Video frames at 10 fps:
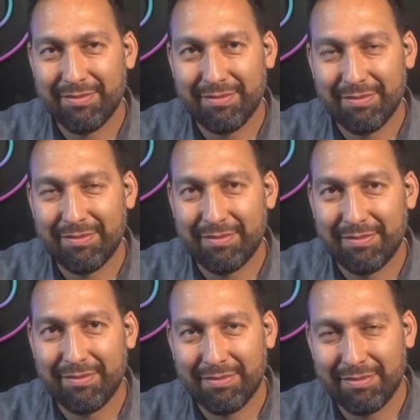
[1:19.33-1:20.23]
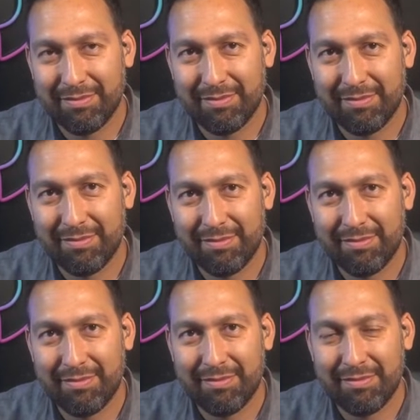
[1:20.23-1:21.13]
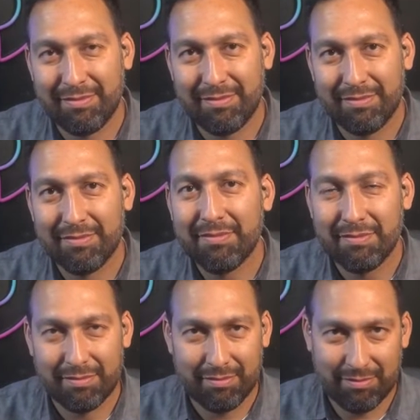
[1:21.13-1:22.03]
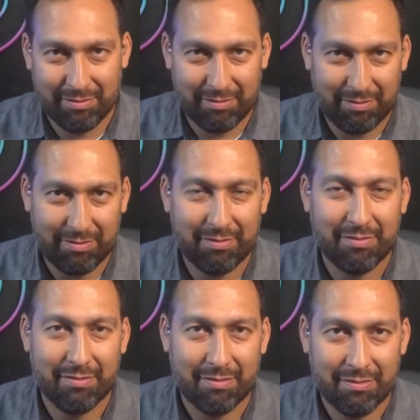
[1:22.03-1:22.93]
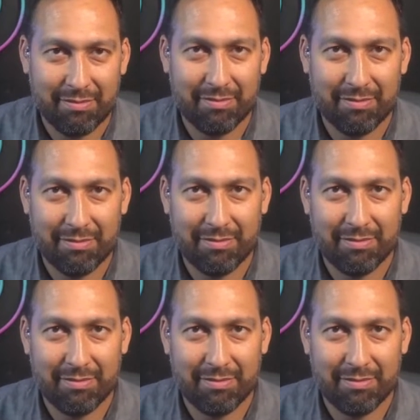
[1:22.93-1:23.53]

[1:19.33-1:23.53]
(not speaking)